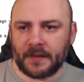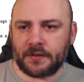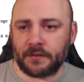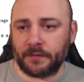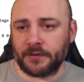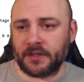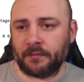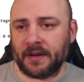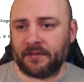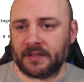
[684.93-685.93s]
So first off,
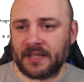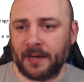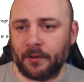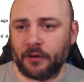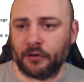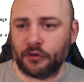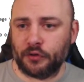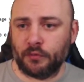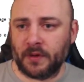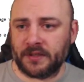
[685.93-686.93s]
we have a timer,
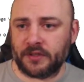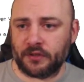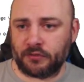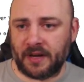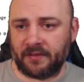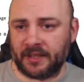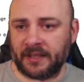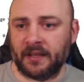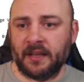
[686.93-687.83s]
do once, traveling.